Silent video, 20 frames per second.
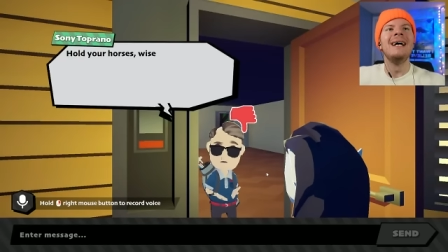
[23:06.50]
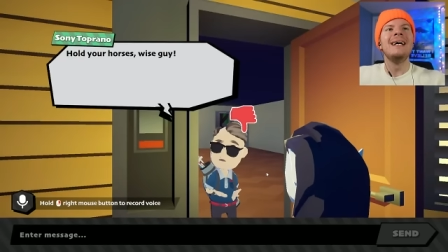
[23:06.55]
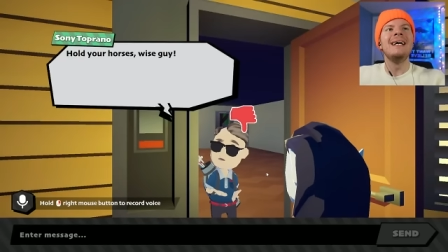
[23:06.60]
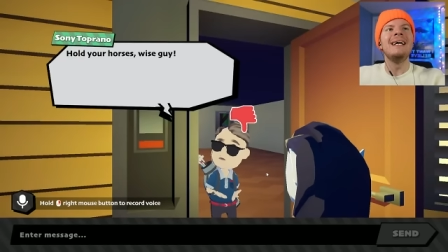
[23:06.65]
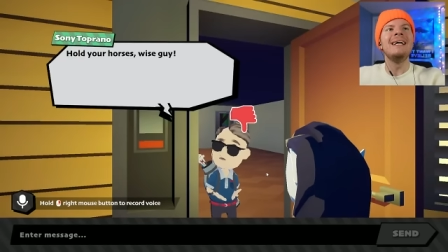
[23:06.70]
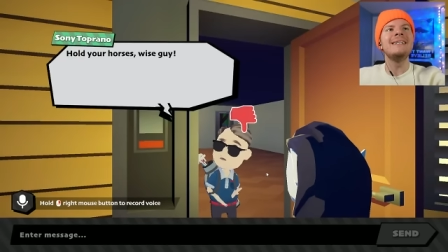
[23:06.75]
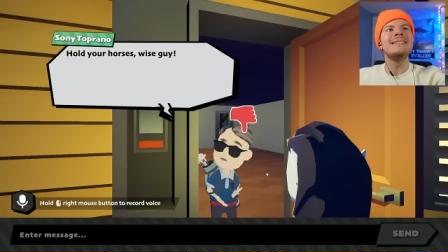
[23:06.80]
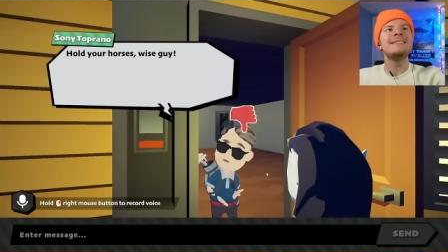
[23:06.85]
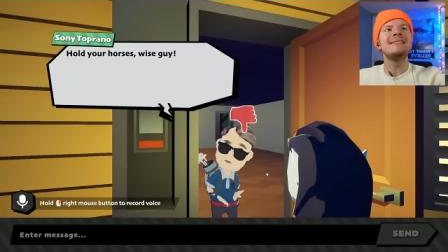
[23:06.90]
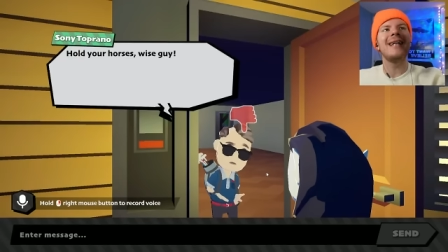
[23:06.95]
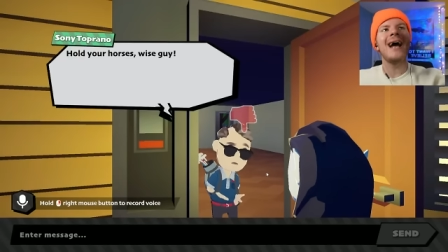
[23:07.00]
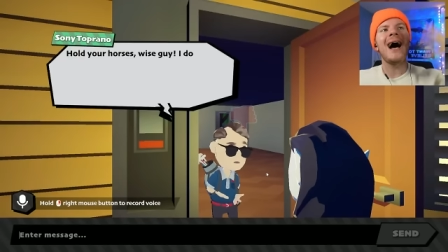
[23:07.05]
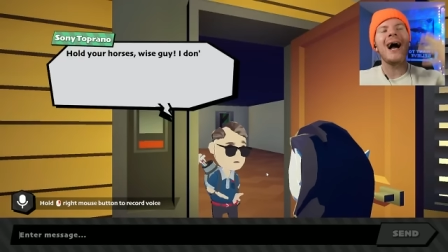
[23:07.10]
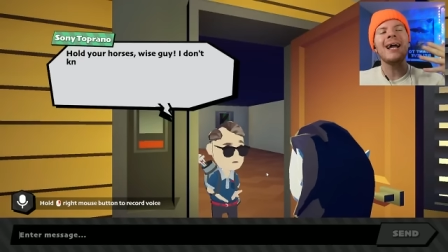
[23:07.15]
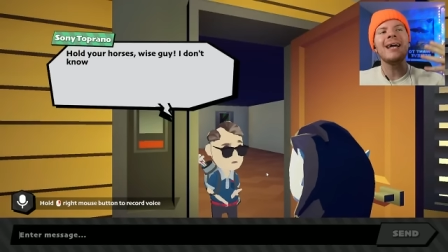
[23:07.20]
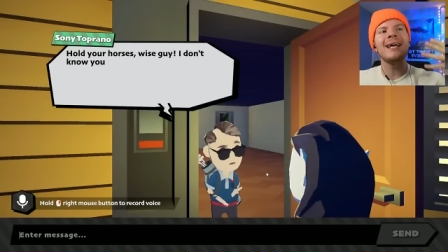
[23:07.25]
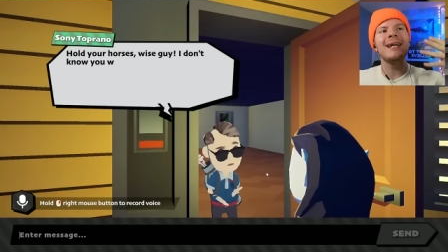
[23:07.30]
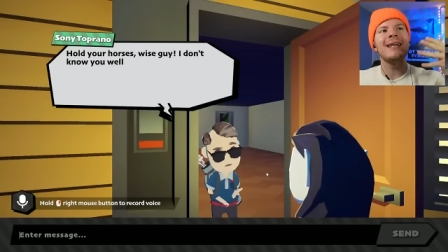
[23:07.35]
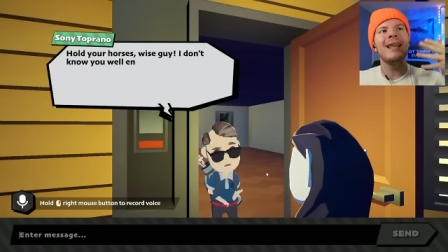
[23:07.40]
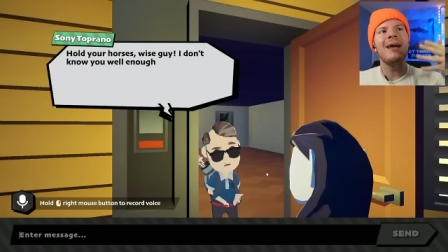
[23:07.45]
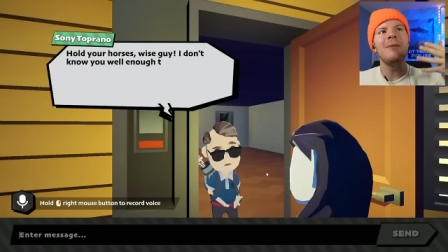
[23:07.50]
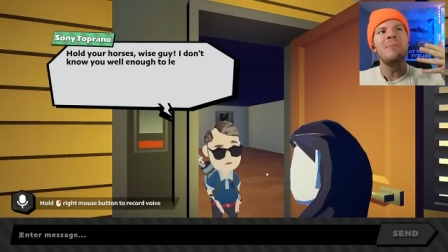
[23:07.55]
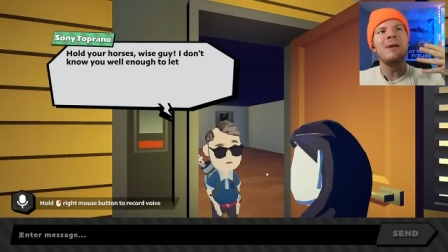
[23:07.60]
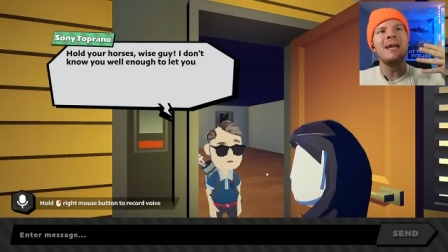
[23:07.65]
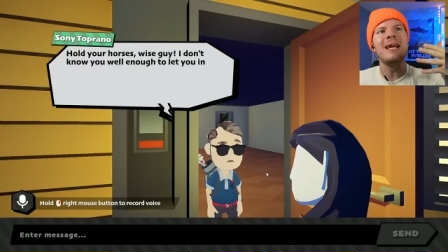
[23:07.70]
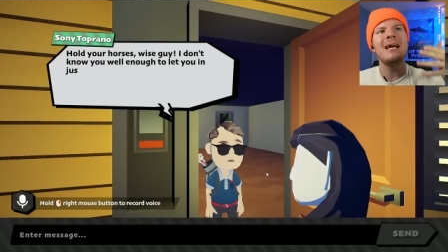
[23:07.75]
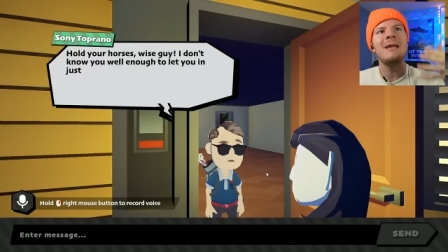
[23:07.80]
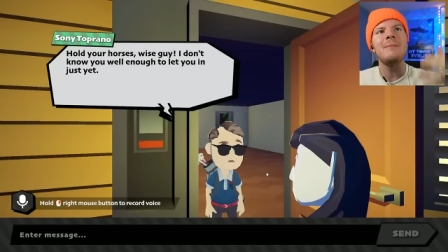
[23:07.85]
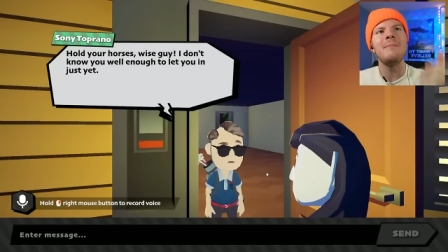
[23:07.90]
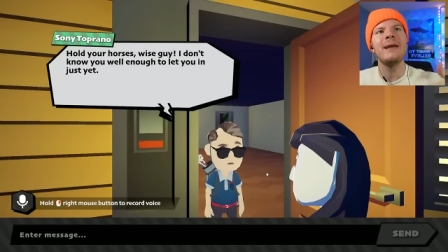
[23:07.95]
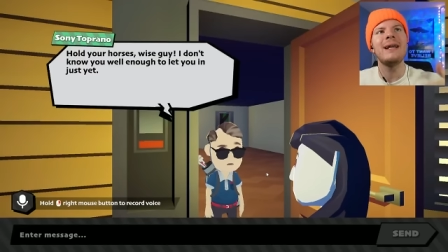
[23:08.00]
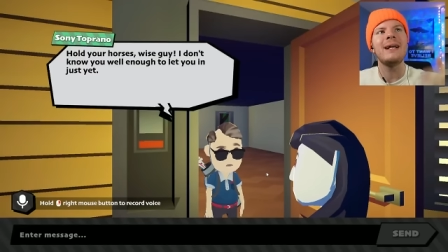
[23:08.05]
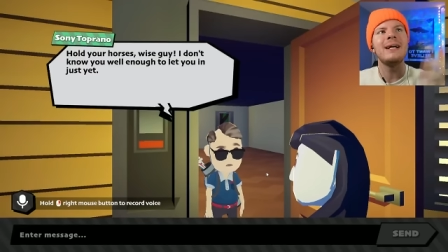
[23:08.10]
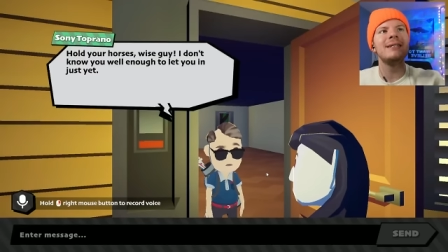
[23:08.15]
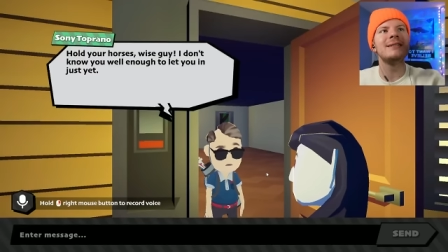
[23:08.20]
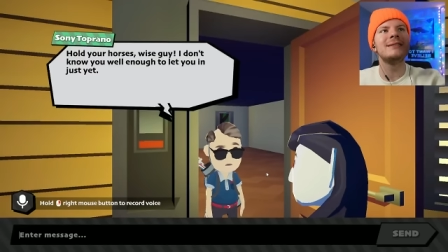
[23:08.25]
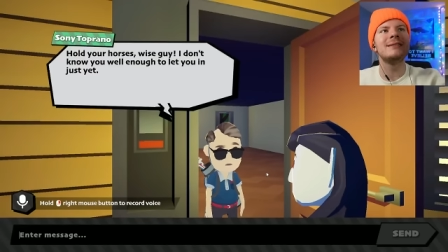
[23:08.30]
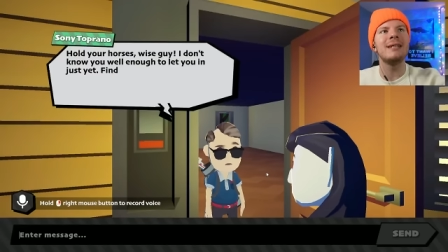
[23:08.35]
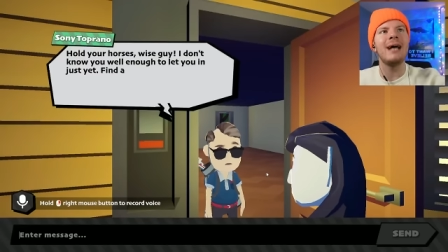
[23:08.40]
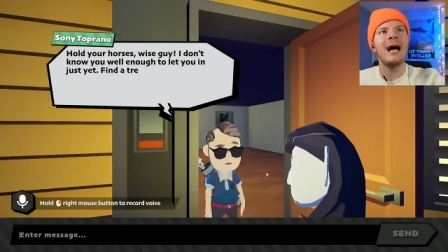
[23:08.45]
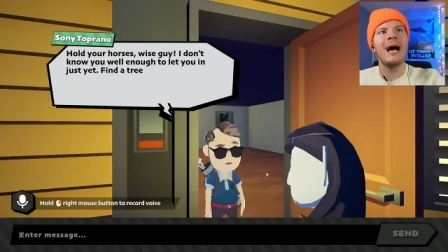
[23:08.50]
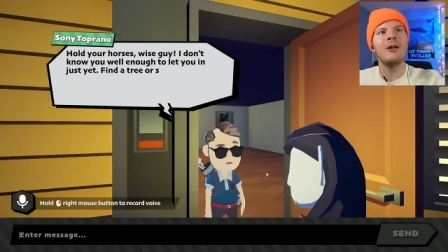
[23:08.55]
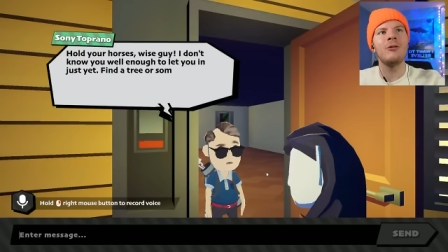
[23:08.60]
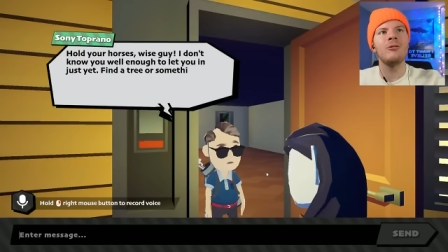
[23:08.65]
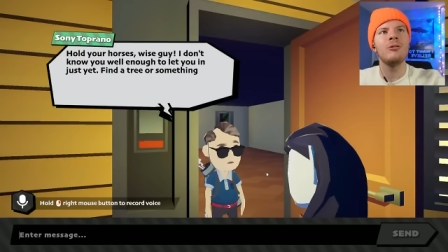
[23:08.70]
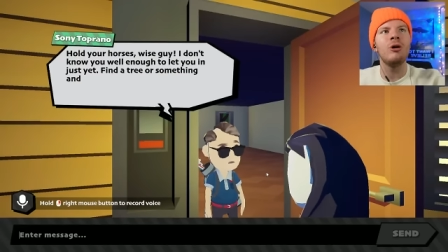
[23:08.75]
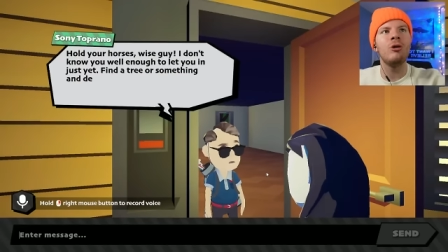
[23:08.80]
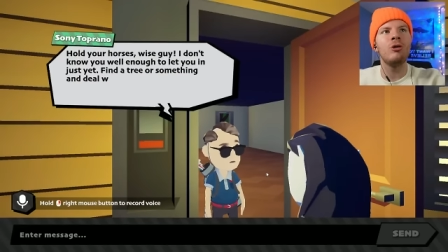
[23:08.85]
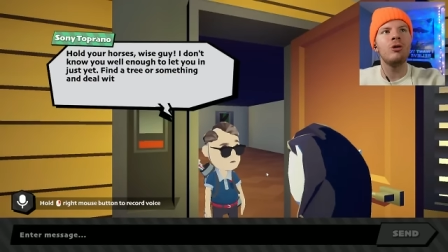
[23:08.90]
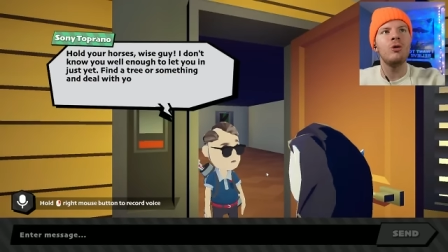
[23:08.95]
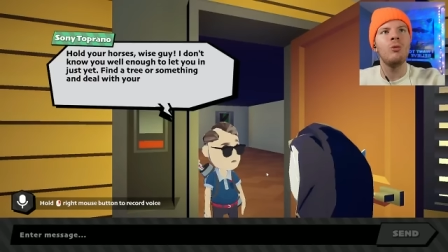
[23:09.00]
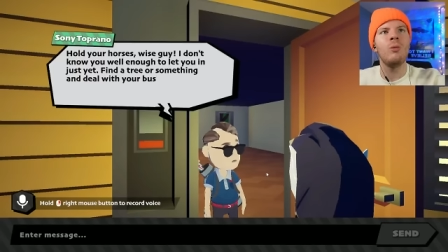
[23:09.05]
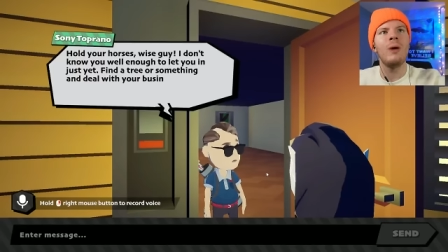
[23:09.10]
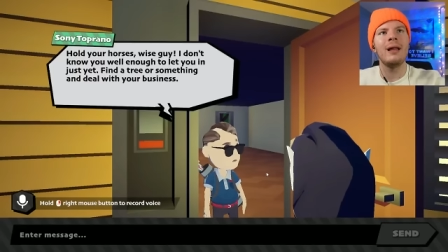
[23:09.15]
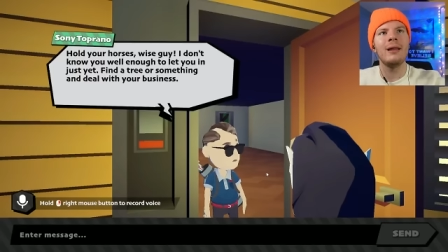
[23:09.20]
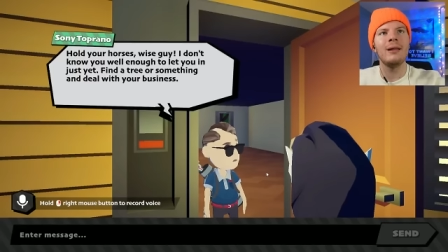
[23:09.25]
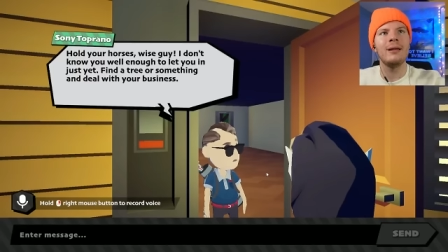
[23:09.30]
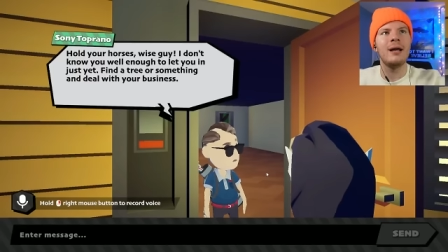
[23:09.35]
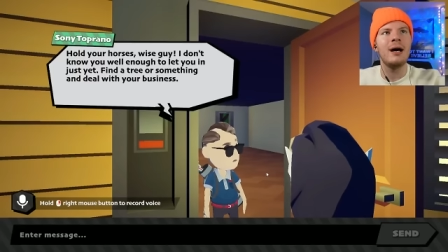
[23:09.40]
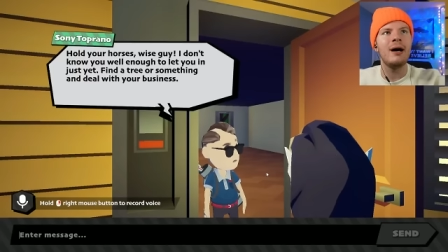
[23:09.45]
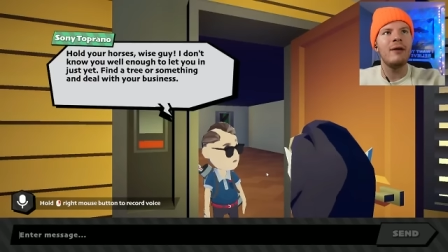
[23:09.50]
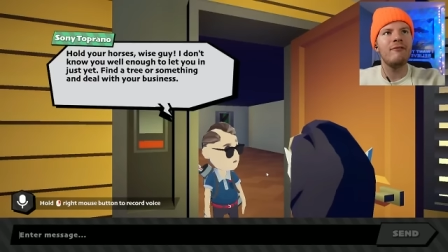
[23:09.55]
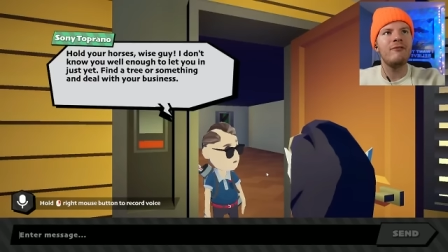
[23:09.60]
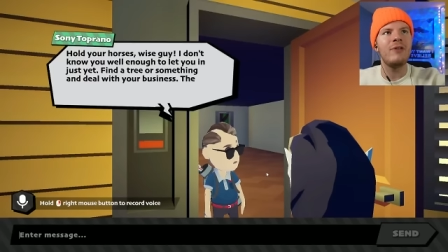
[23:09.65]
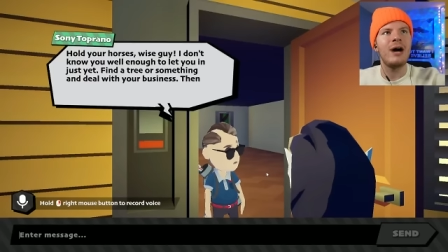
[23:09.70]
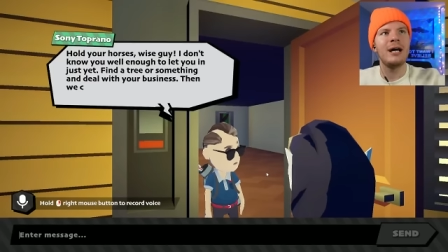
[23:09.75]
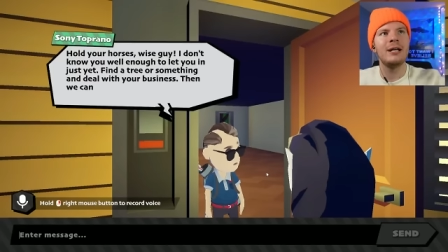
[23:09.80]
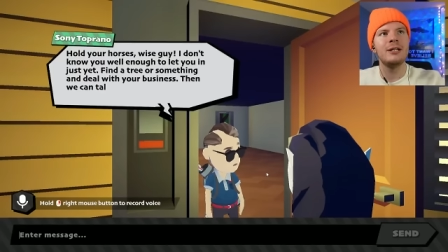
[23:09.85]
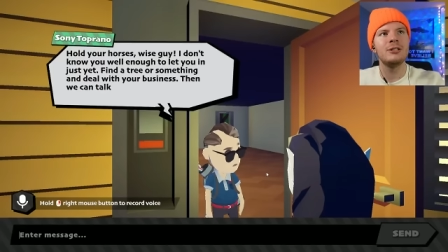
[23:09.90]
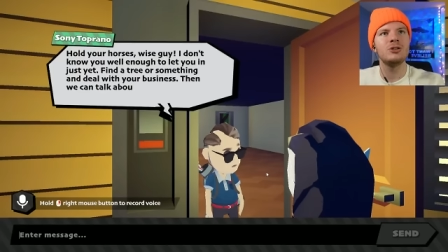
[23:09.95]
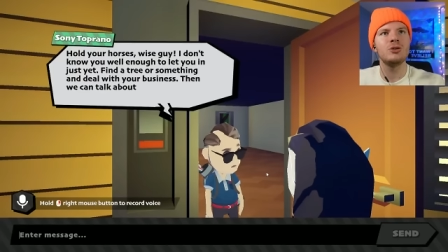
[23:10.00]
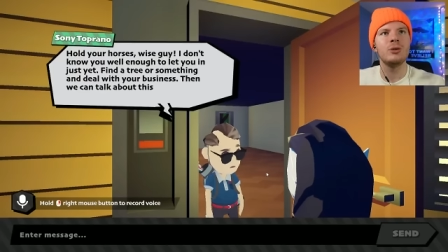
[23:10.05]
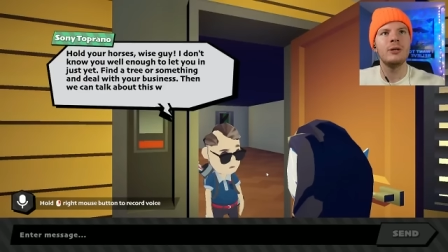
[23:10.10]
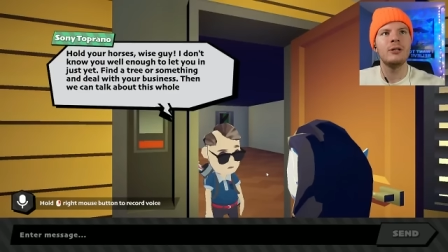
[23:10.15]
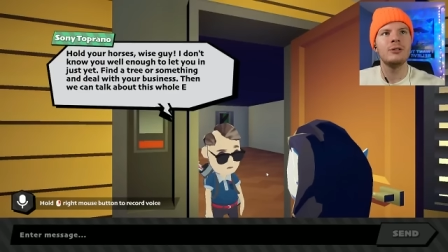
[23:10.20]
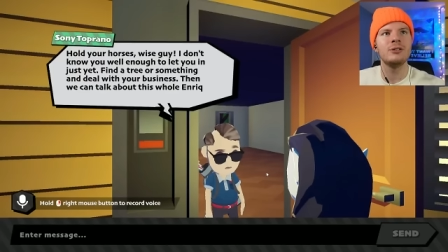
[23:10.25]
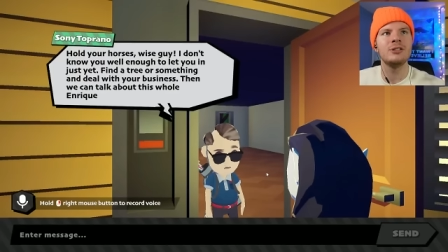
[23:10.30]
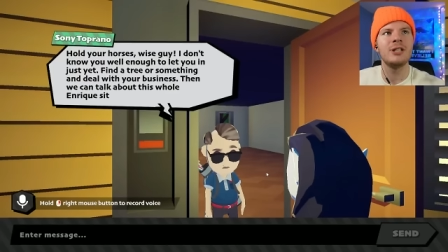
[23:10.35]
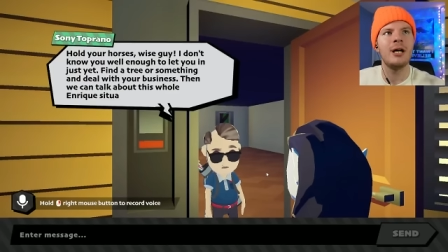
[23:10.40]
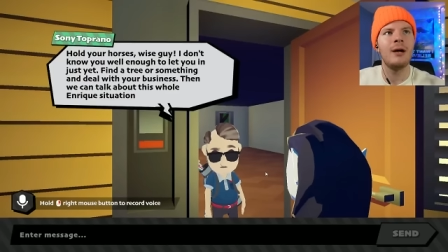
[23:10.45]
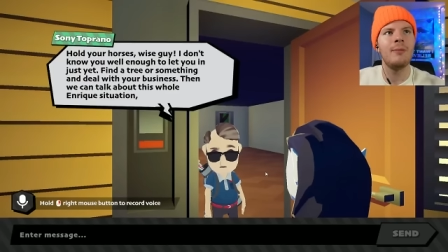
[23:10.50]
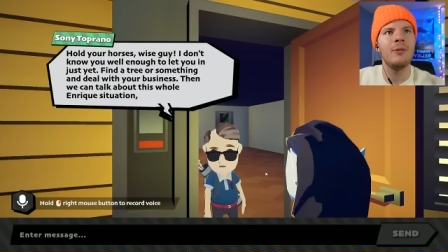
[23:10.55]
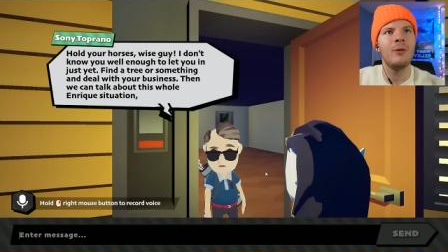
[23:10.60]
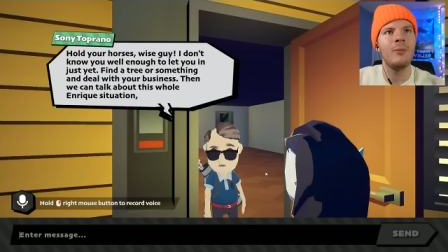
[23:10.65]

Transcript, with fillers: He's not gonna let me in because I don't know you well enough, find a tree or something,